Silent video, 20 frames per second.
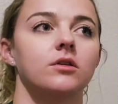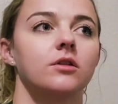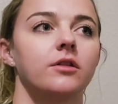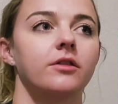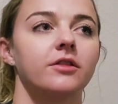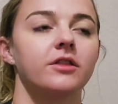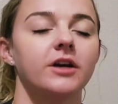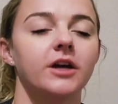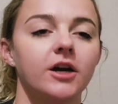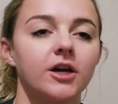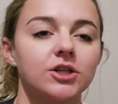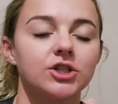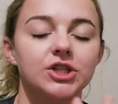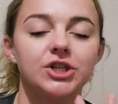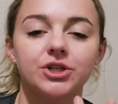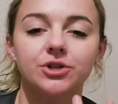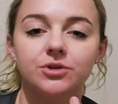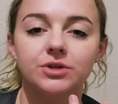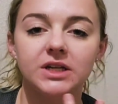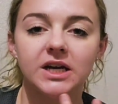there are
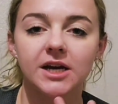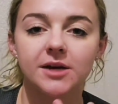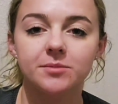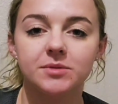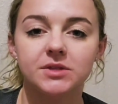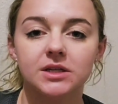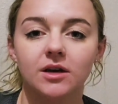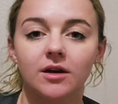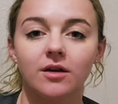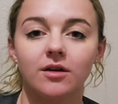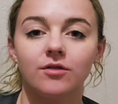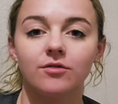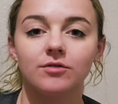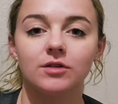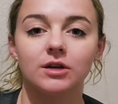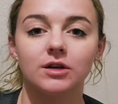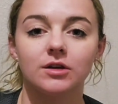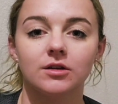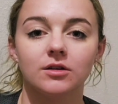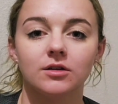two types of
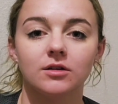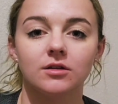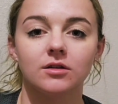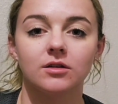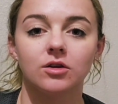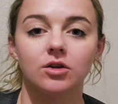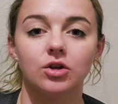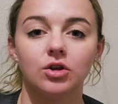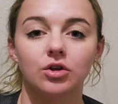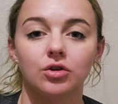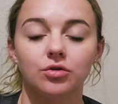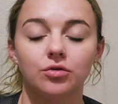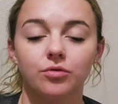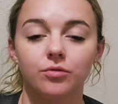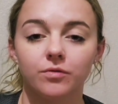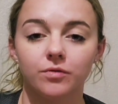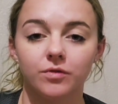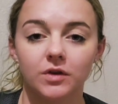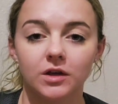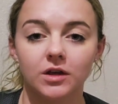
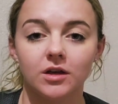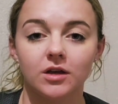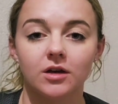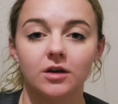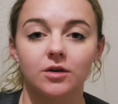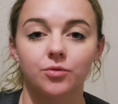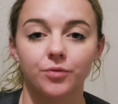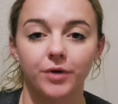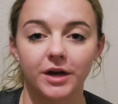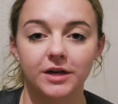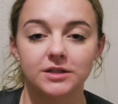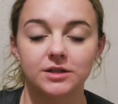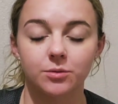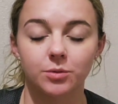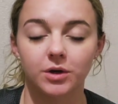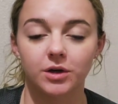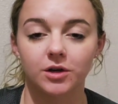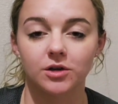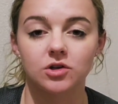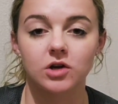UV rays that we're
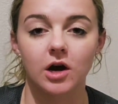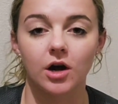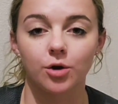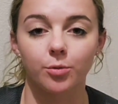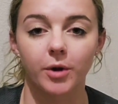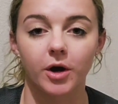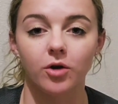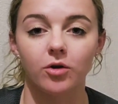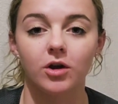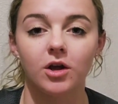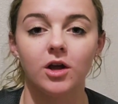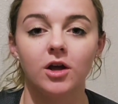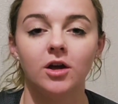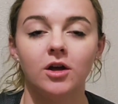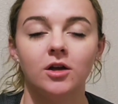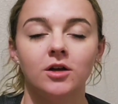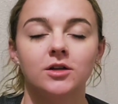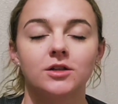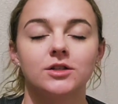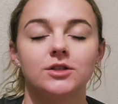going to talk about.
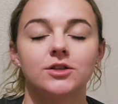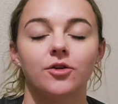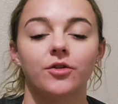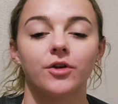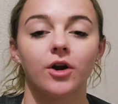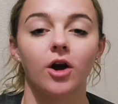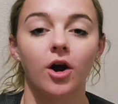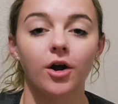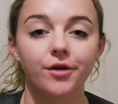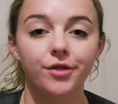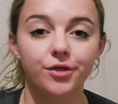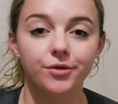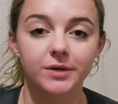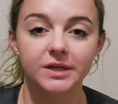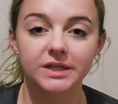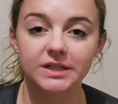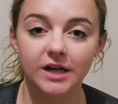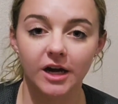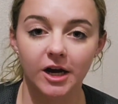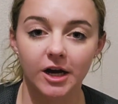So there are three
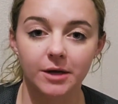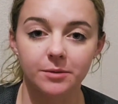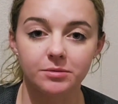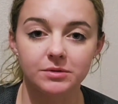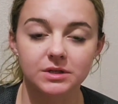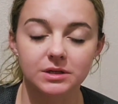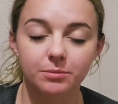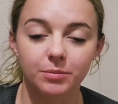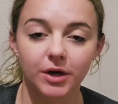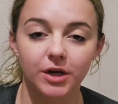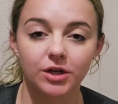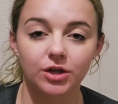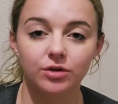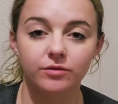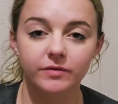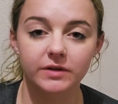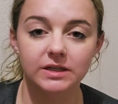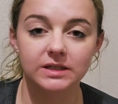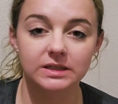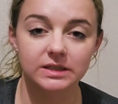types, but
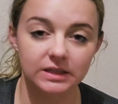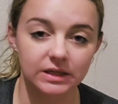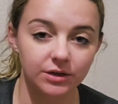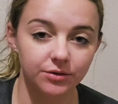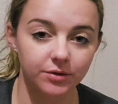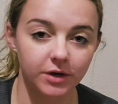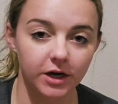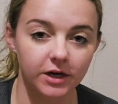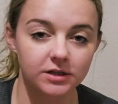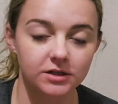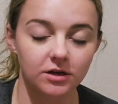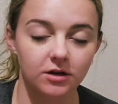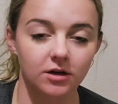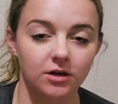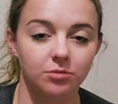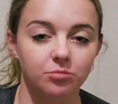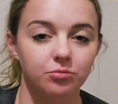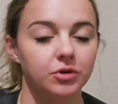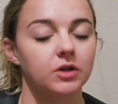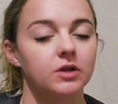UVC rays are
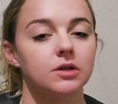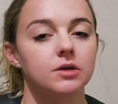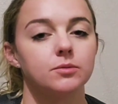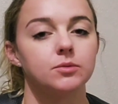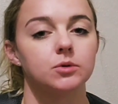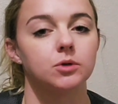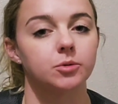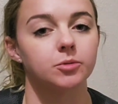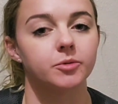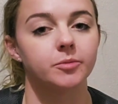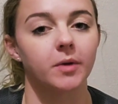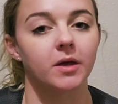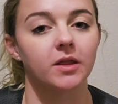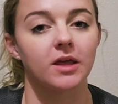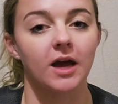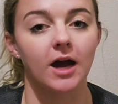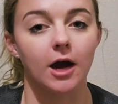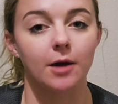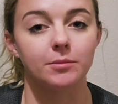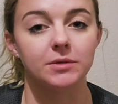completely absorbed by the
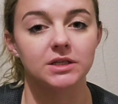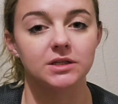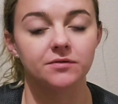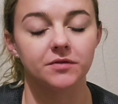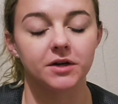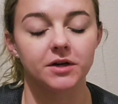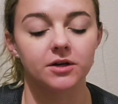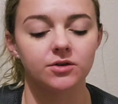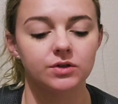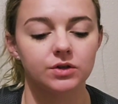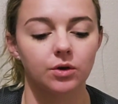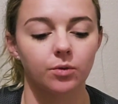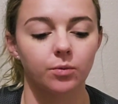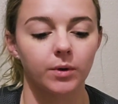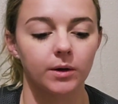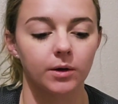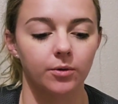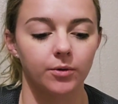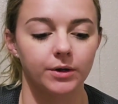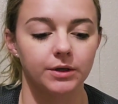atmosphere. So we're
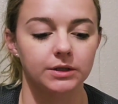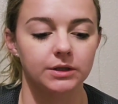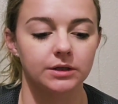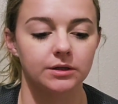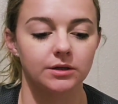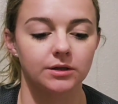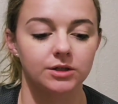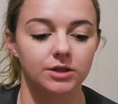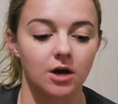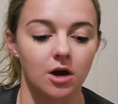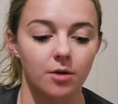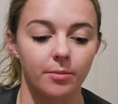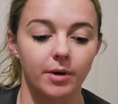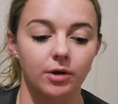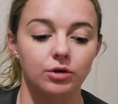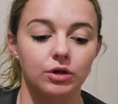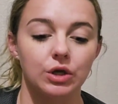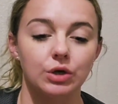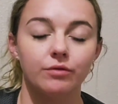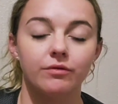going to talk
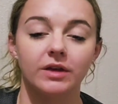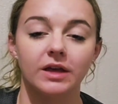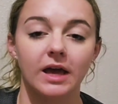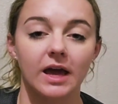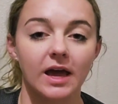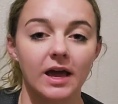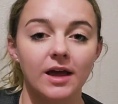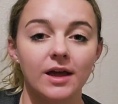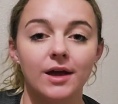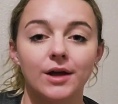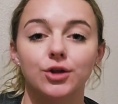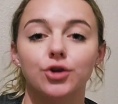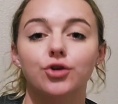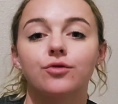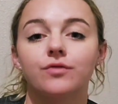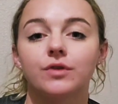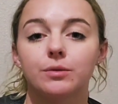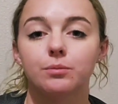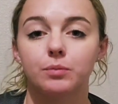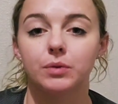about UVA and
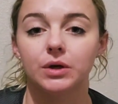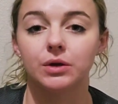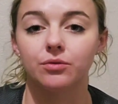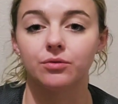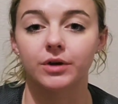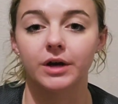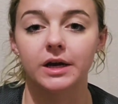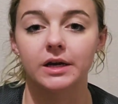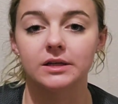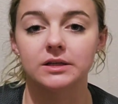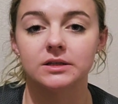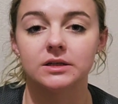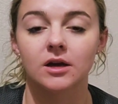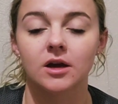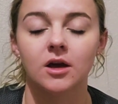UVB rays.